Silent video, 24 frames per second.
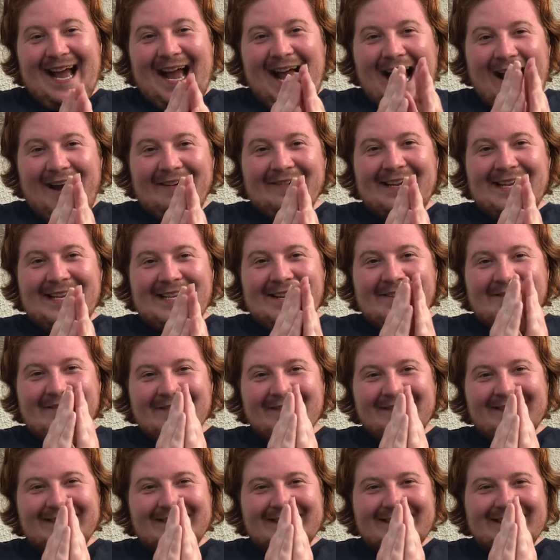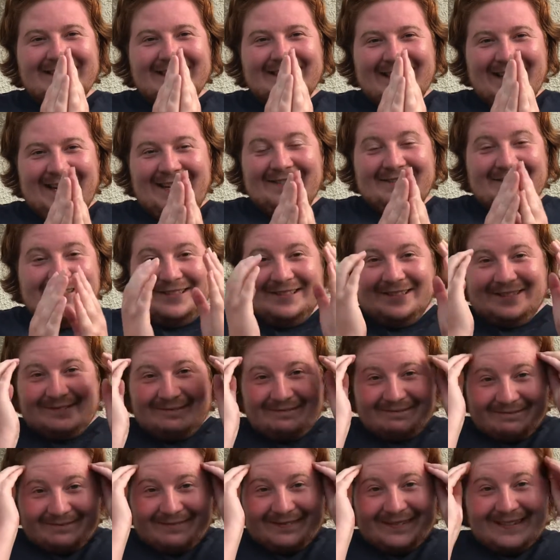How can you? Yeah,
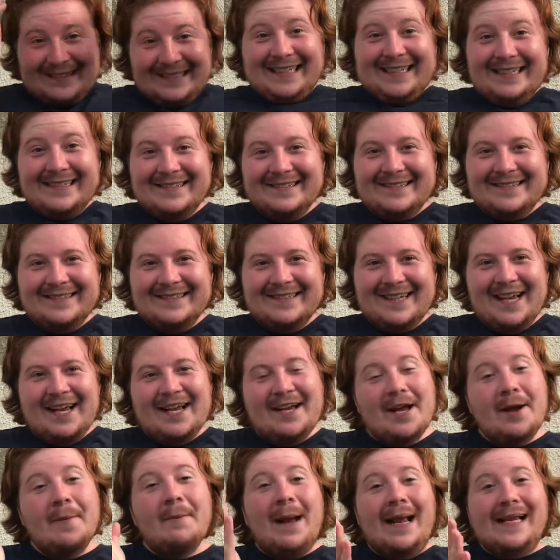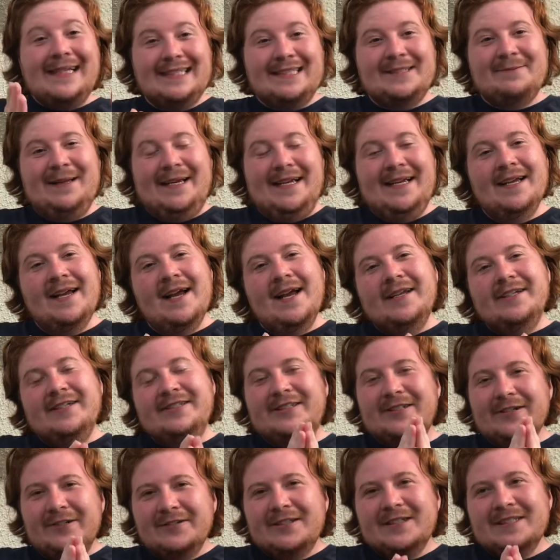it amazes me. You
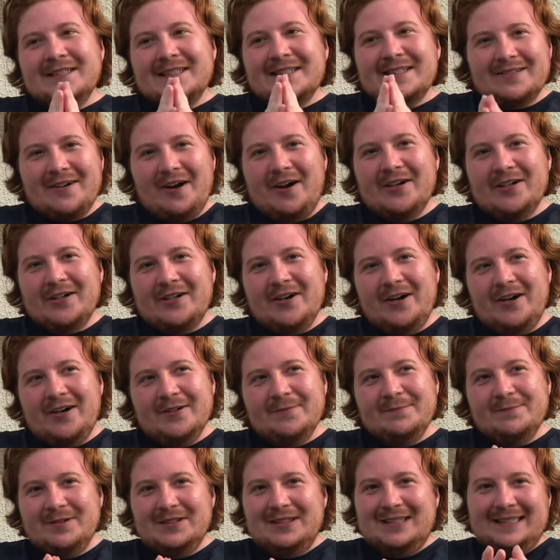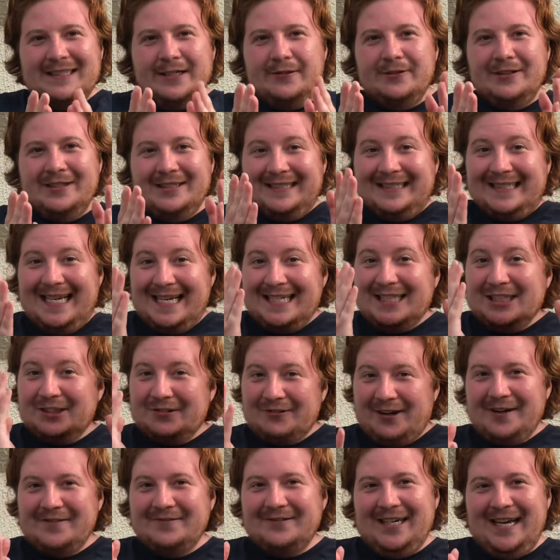still have to discard a card, but still, you 6
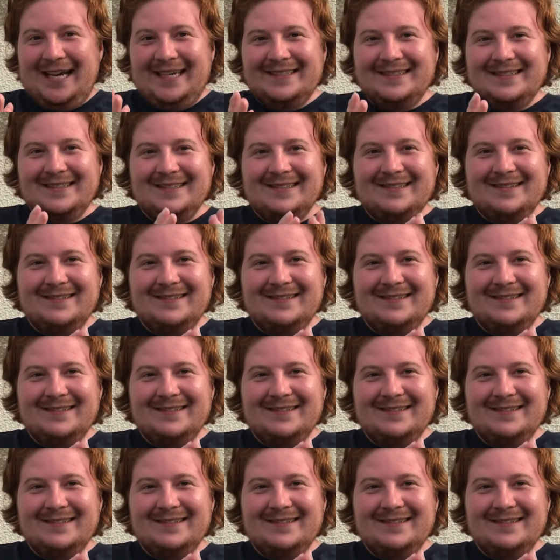drive checks.